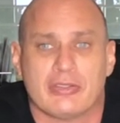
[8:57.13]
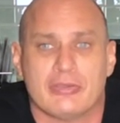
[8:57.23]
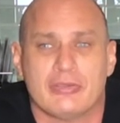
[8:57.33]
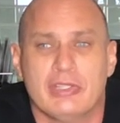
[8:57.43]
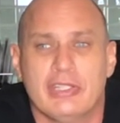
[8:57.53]

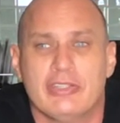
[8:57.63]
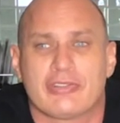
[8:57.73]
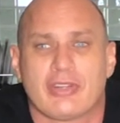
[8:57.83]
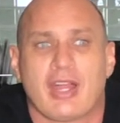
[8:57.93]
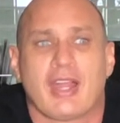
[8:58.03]
really
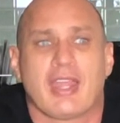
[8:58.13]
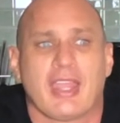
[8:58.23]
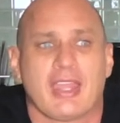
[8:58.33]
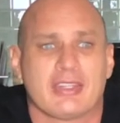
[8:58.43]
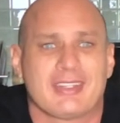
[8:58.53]
try
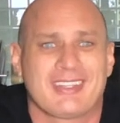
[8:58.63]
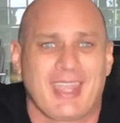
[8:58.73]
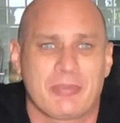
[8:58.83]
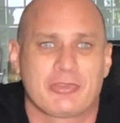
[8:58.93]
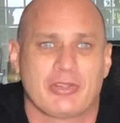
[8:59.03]
and
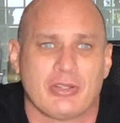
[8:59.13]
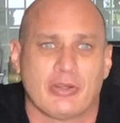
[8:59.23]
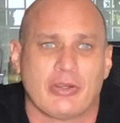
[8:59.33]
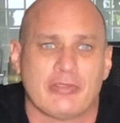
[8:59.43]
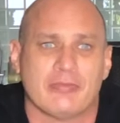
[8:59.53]
capture a
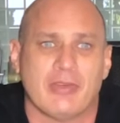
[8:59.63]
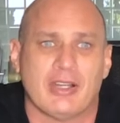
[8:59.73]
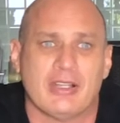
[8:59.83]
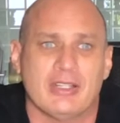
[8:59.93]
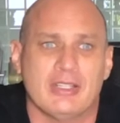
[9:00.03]
lot of
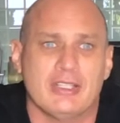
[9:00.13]
my